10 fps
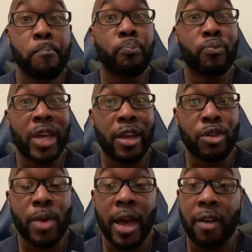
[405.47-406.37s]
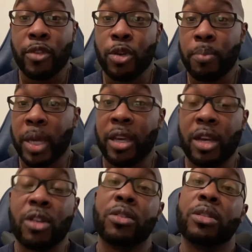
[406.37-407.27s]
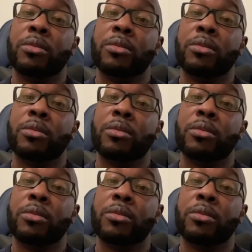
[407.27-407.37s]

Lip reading: Then you have your big hitters.